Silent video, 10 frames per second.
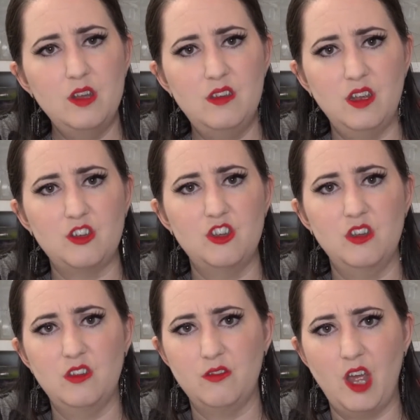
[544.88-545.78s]

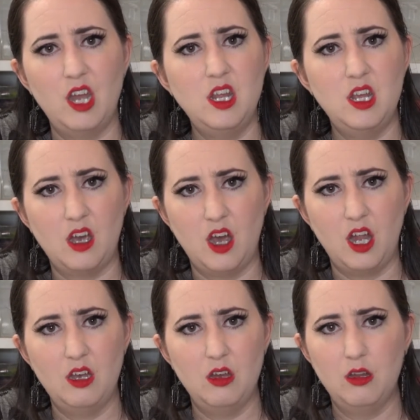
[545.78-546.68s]
addictions of any
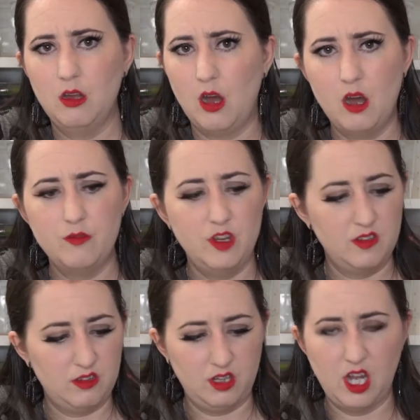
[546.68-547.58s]
kind
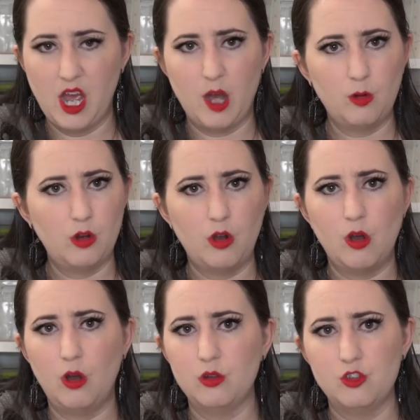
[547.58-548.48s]
obviously
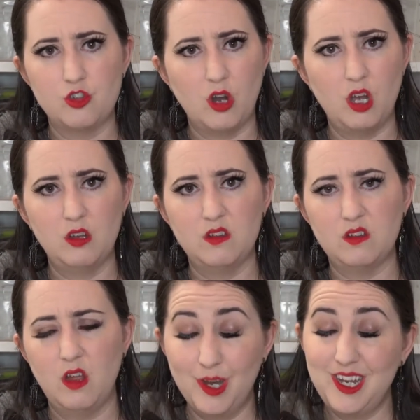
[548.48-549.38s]
alcohol,
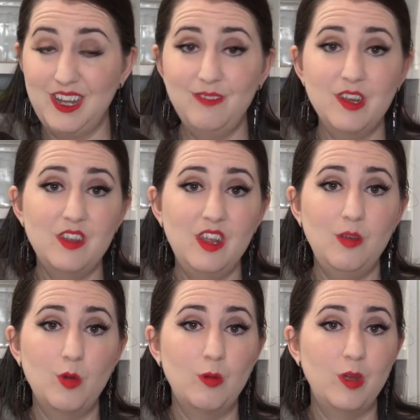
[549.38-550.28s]
drugs, but even
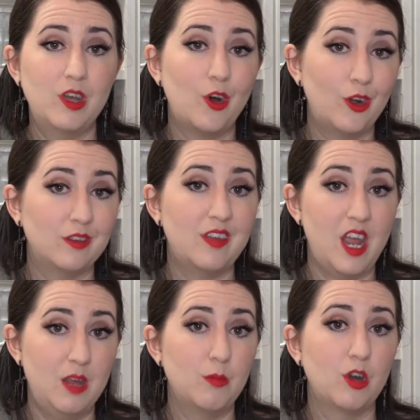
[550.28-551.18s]
the what we call
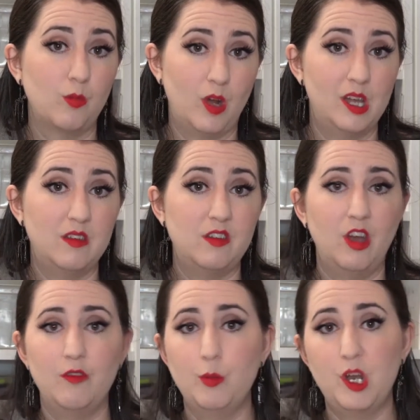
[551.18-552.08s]
tamer ones. You
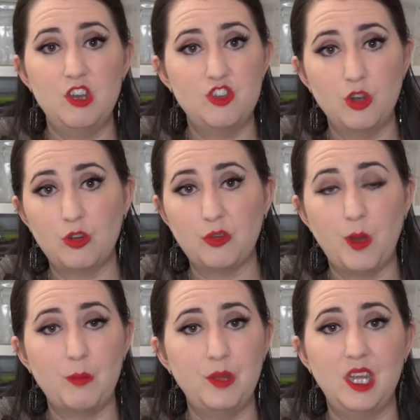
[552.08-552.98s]
know, everybody jokes
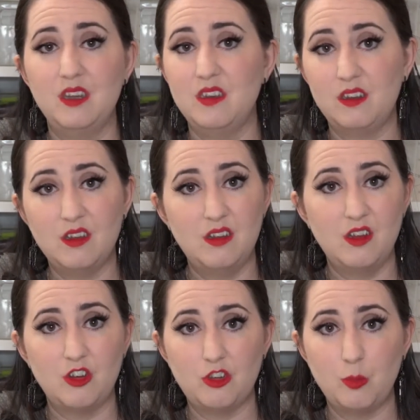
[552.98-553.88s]
about being addicted to
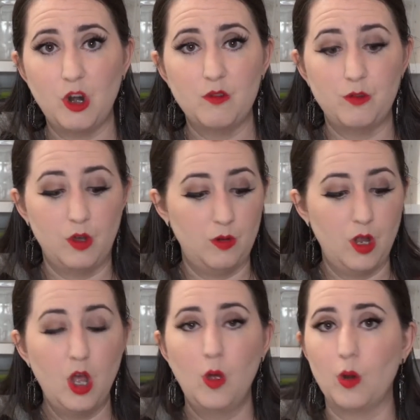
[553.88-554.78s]
their smartphone
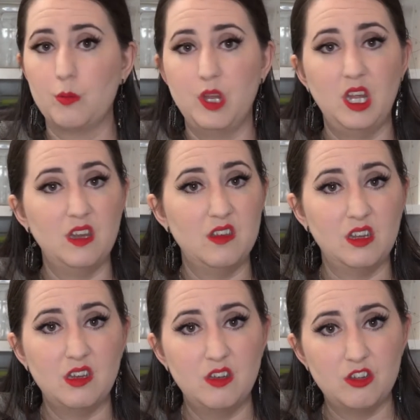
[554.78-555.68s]
or being
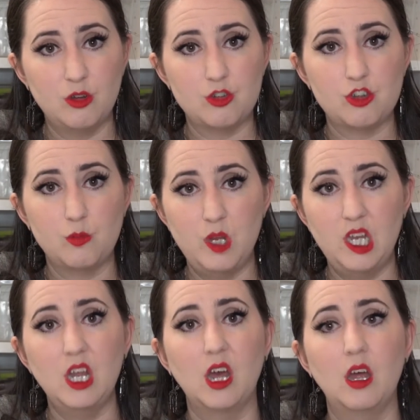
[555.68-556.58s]
addicted to social
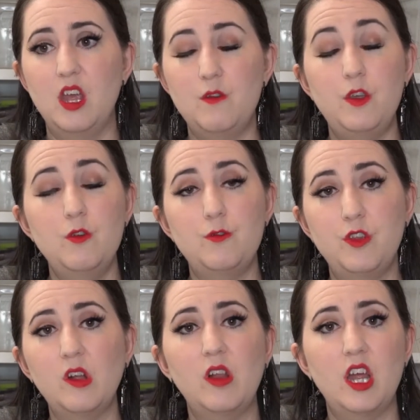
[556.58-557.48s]
media. If you
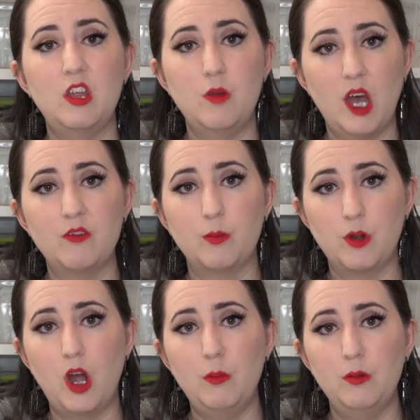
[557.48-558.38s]
feel like you have a
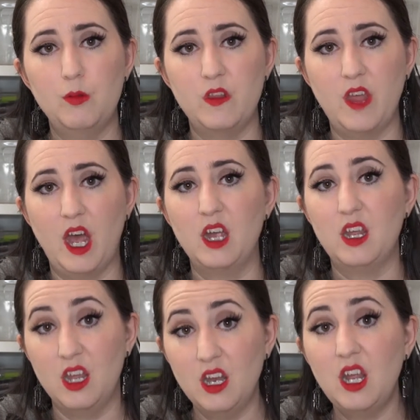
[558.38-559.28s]
problem with
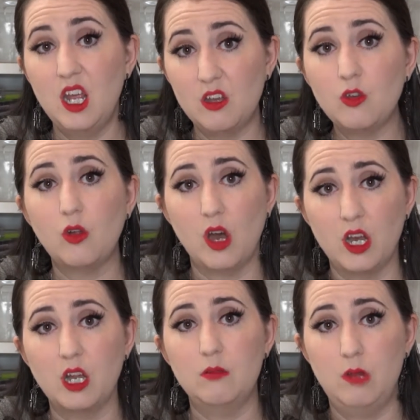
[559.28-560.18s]
that, get a handle
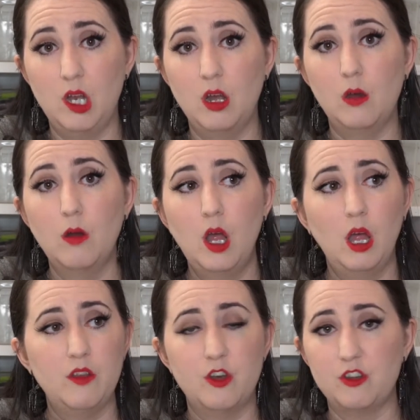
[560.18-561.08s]
on it, you know?
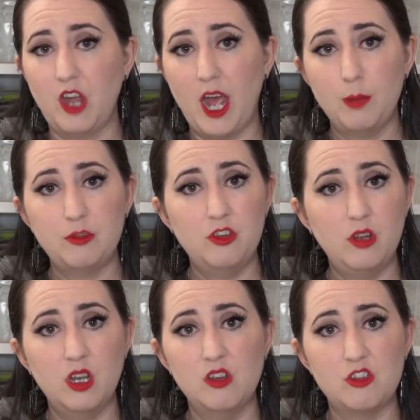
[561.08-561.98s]
There's apps you
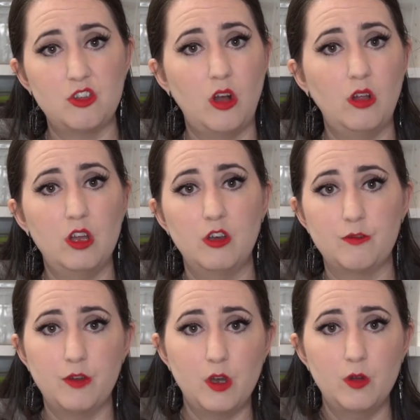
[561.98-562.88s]
can install on your
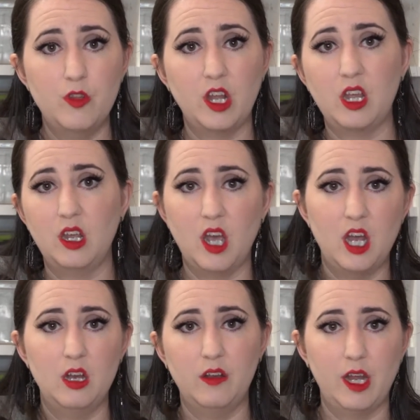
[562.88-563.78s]
phone that can
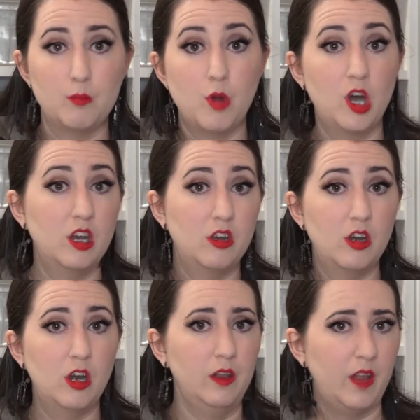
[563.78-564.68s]
kind of like
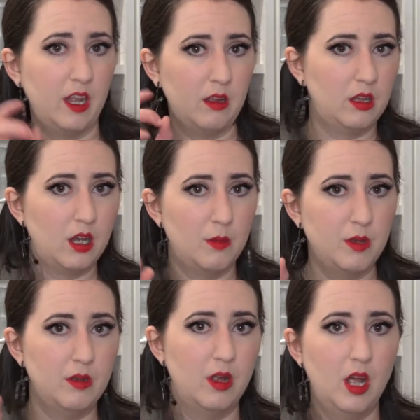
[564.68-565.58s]
monitor and like
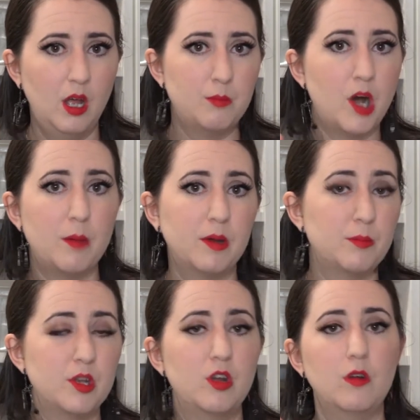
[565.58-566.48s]
come and pop
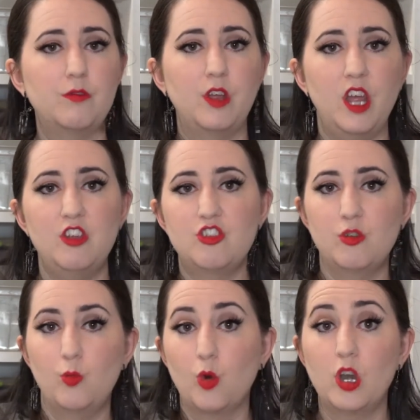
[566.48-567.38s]
up a
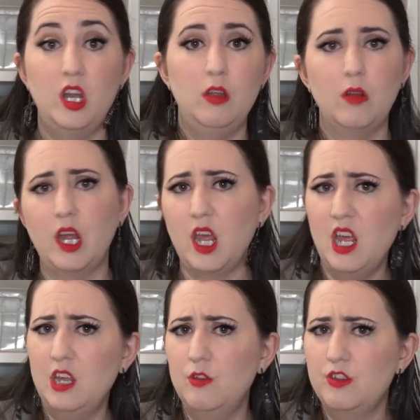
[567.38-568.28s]
notification warning you like,
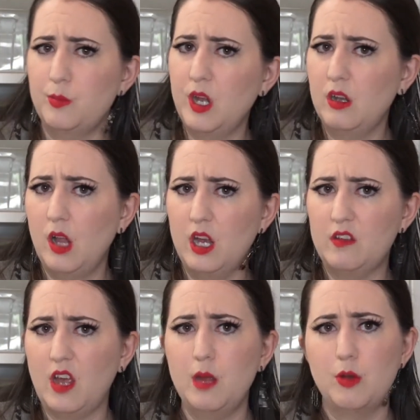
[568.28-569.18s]
hey, you've spent a lot
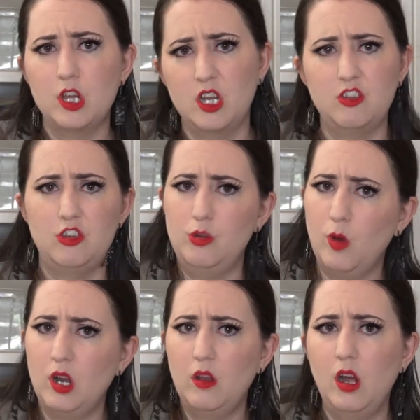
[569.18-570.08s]
of time on this. Do you
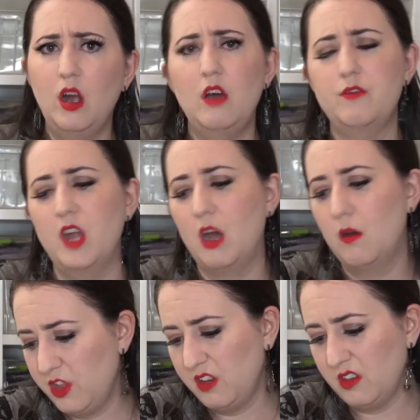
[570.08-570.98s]
want to log off
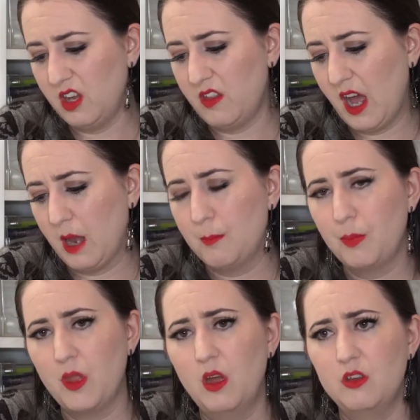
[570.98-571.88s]
now? Things like that.
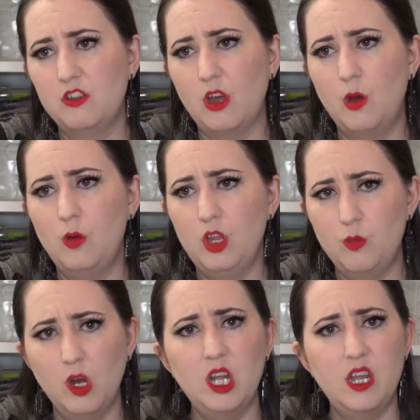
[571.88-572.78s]
So
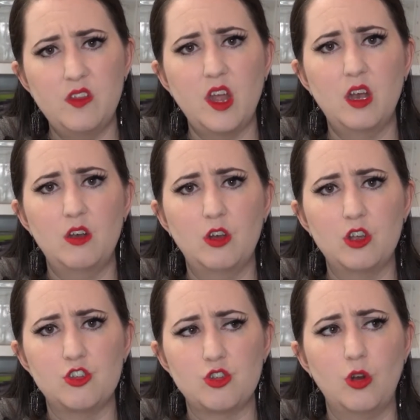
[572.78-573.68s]
you want to get that under
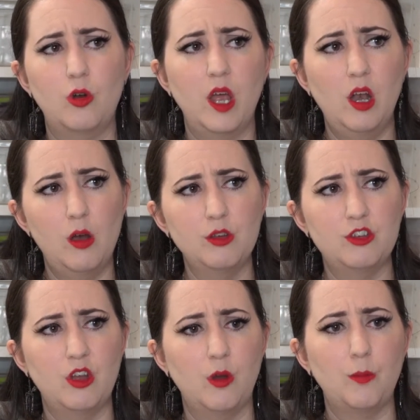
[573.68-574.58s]
control. And
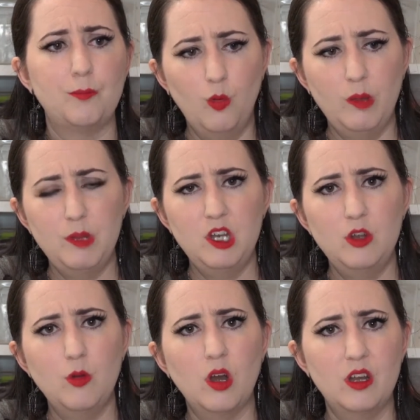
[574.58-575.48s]
also, women
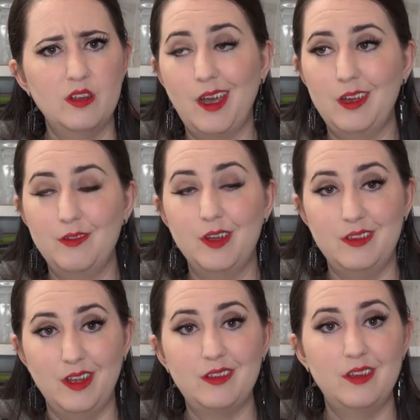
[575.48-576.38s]
who are kind of
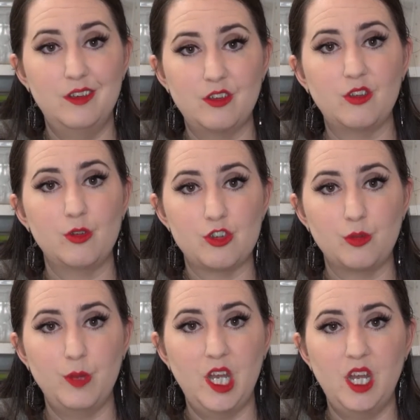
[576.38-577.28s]
addicted to
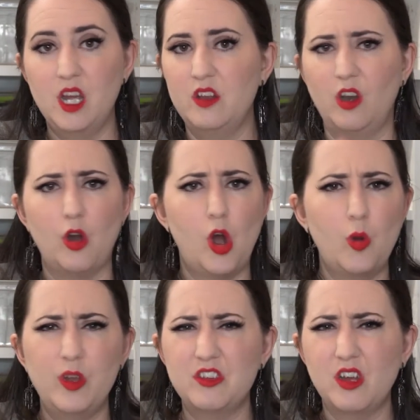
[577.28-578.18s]
social media and they're
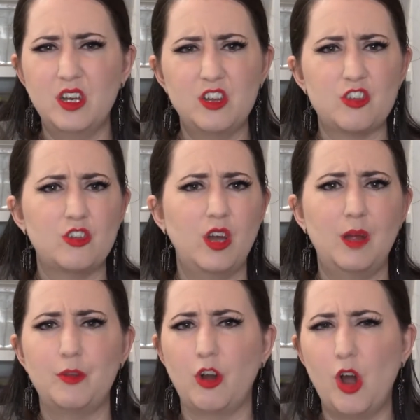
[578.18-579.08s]
always on
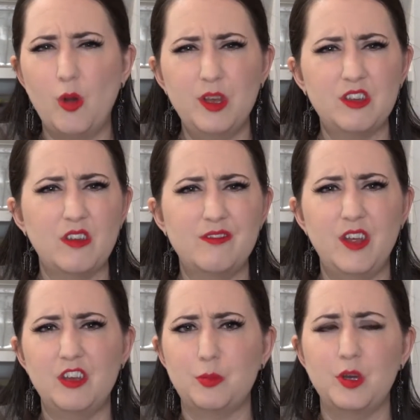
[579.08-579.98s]
Instagram, they're always on
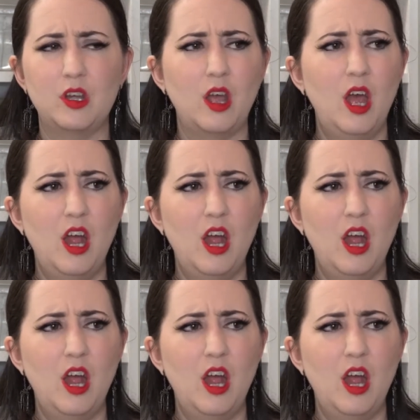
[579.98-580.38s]
Facebook,